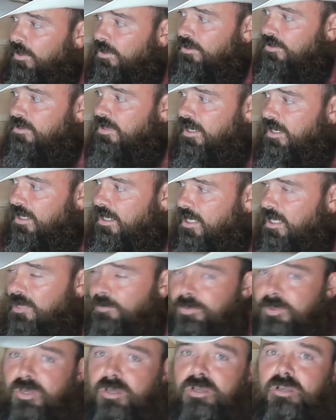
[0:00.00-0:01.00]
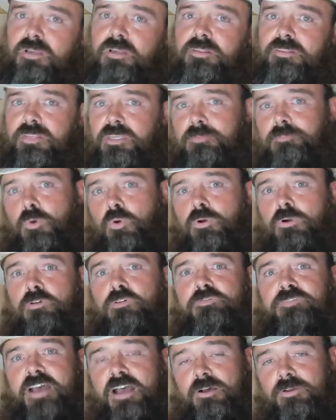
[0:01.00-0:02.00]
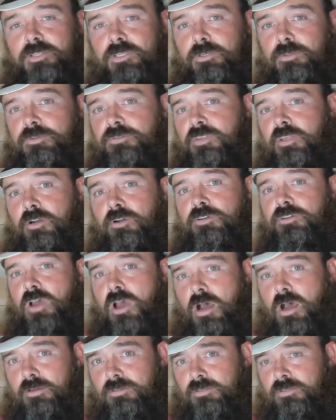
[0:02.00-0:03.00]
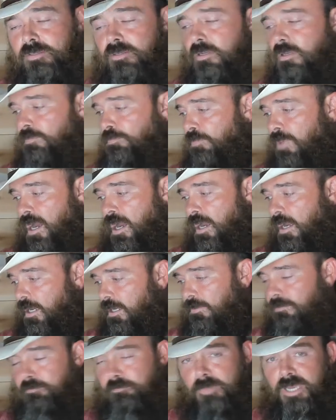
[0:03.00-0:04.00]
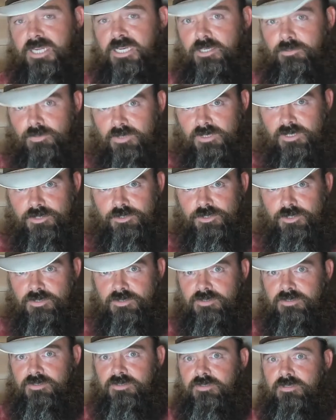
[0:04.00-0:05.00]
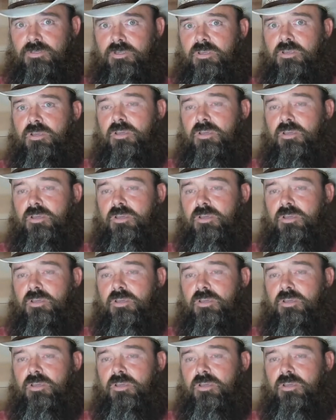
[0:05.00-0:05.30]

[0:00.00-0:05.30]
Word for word: will say keep the moral values that are taught by many religions